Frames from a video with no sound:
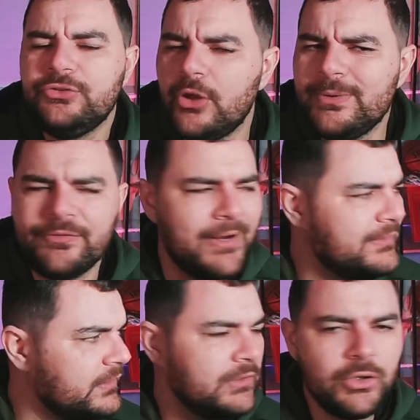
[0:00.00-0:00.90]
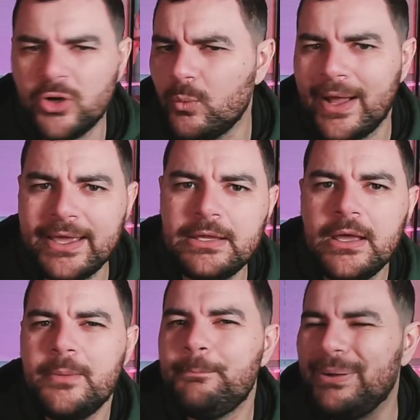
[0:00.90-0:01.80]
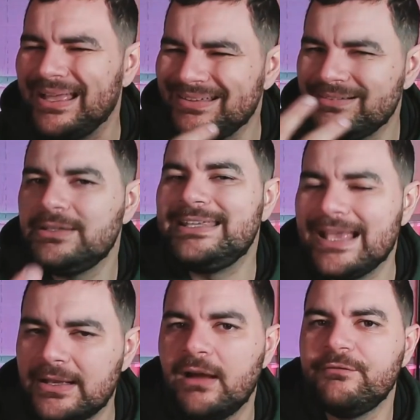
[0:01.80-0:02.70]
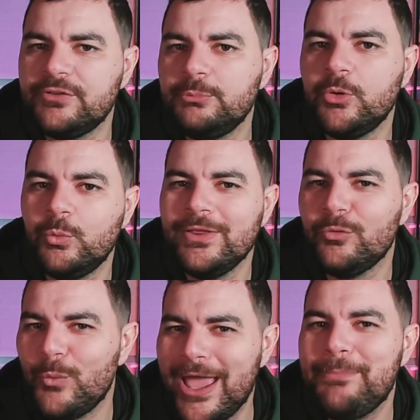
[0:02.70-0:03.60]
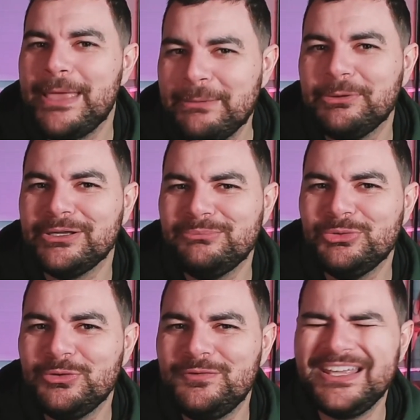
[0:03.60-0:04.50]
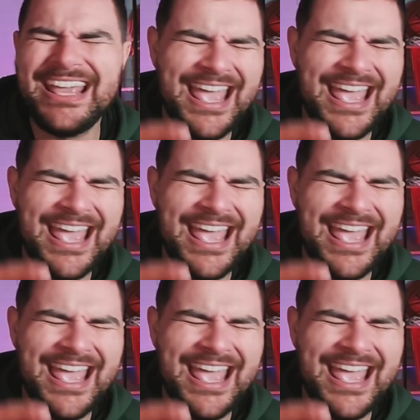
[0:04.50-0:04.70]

Don't be afraid to look away, but get comfortable with where people are moving,